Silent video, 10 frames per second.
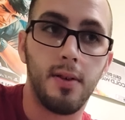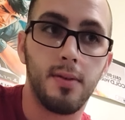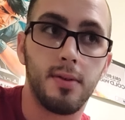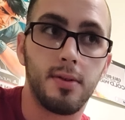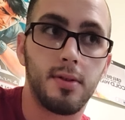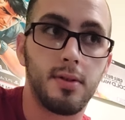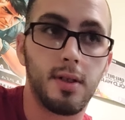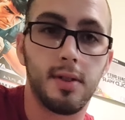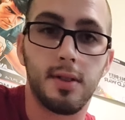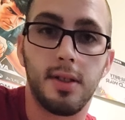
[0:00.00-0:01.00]
which
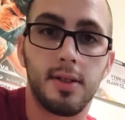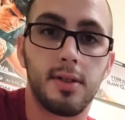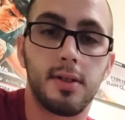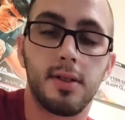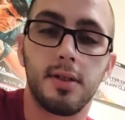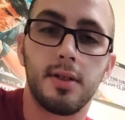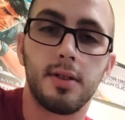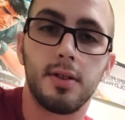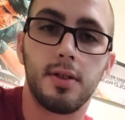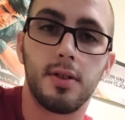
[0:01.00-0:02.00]
doesn't necessarily
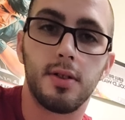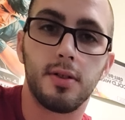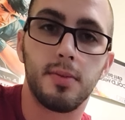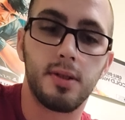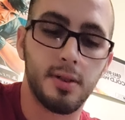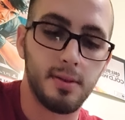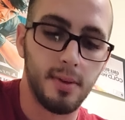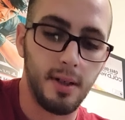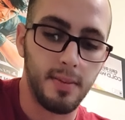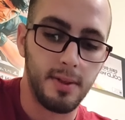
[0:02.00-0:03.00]
discourage me.
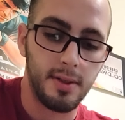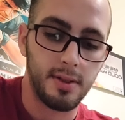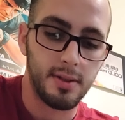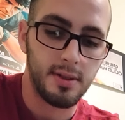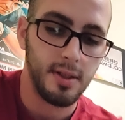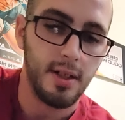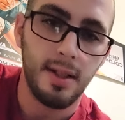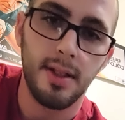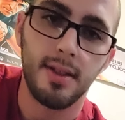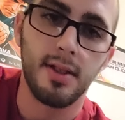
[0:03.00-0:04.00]
I mean,
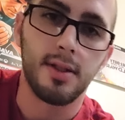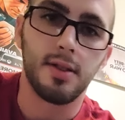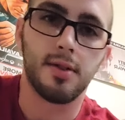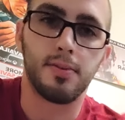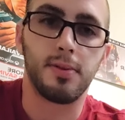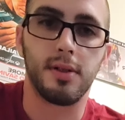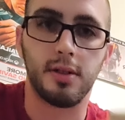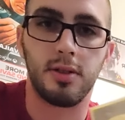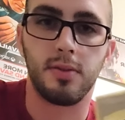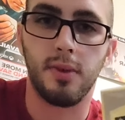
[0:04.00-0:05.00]
this is pretty
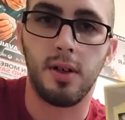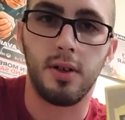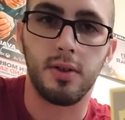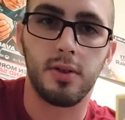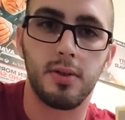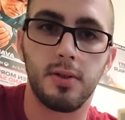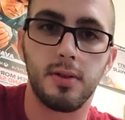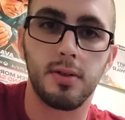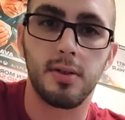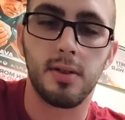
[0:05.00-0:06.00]
small, so it's
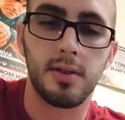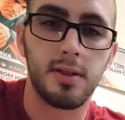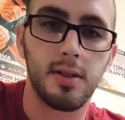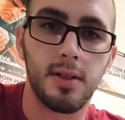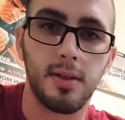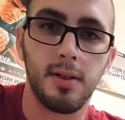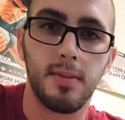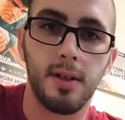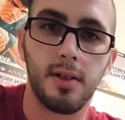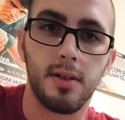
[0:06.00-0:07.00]
just gonna sit in
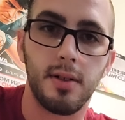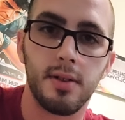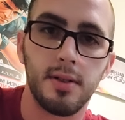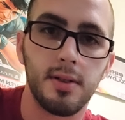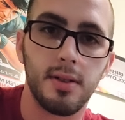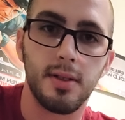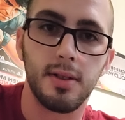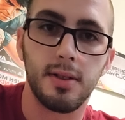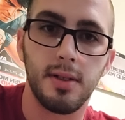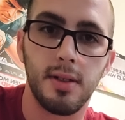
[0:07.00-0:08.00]
my closet until it
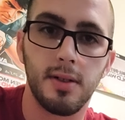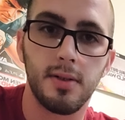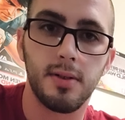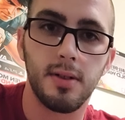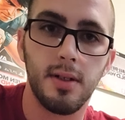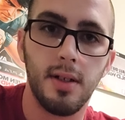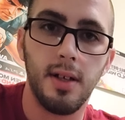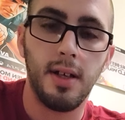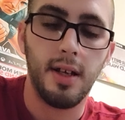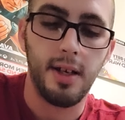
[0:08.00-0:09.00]
sells.
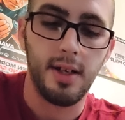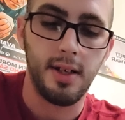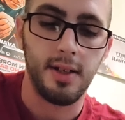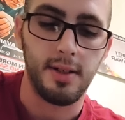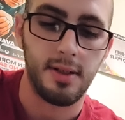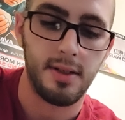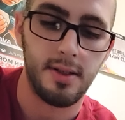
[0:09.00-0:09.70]
And